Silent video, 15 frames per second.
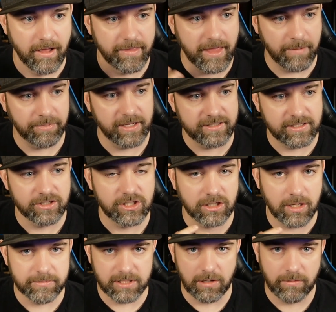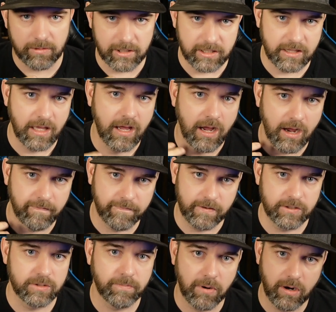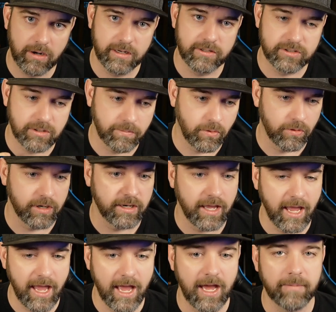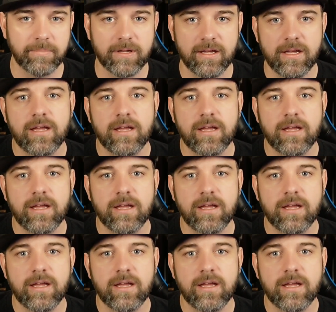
that PlayStation comes out with a first-party supported app,